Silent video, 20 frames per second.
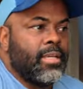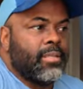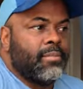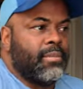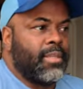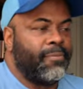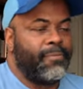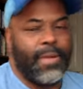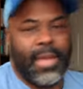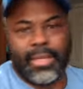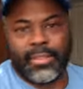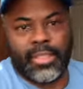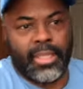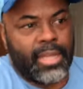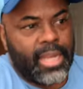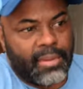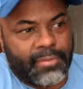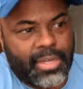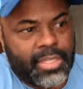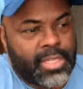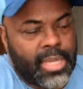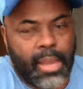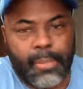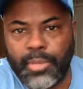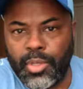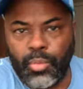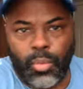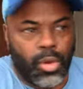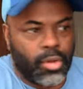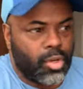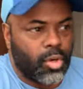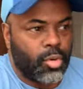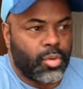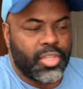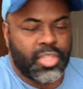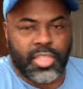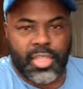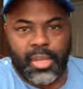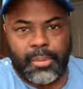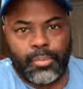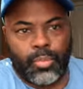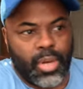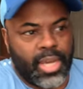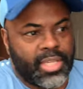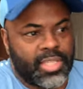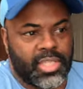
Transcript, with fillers: The fact that every time you go to Subway,